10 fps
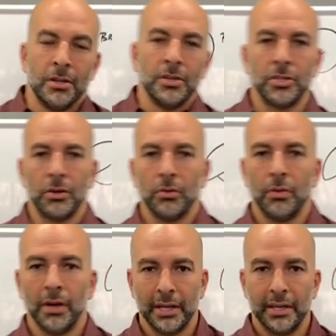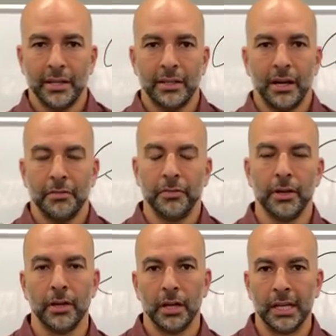So I kicked
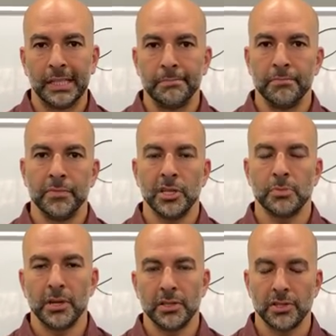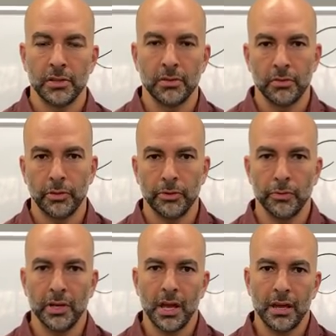off um, this month's
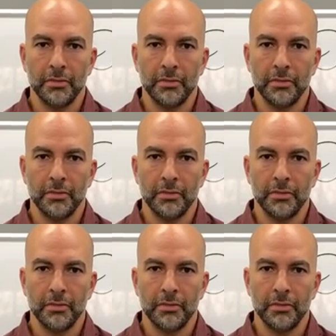three day